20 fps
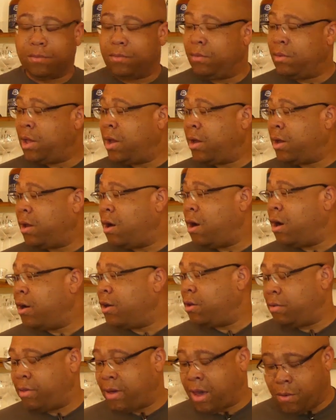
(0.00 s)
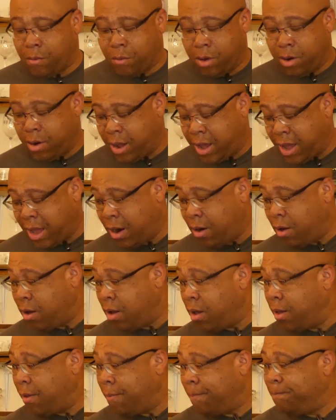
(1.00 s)
Not going to argue that one at
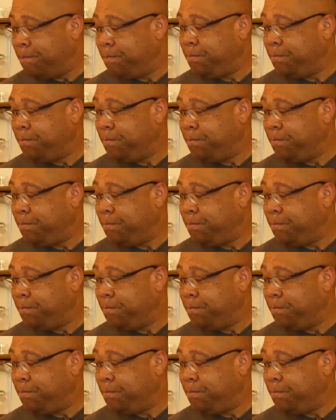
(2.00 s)
all.